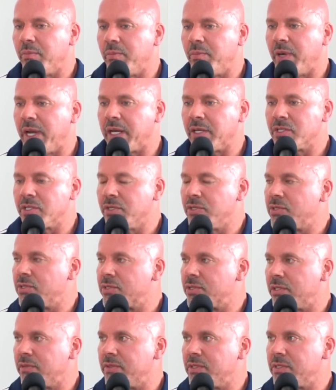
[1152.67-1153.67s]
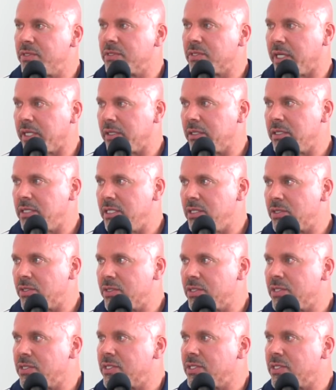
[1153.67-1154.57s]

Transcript: products, goods, or services like the t-shirts,